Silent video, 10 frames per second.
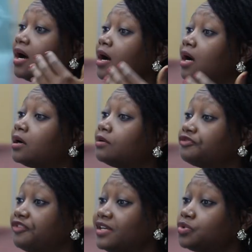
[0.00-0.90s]
Sessions
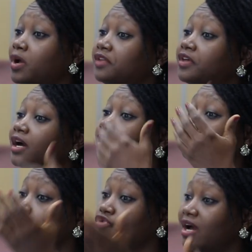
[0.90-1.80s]
also address
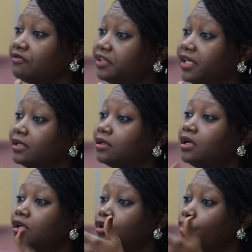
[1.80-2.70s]
long-standing labor
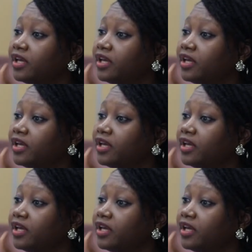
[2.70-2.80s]
challenges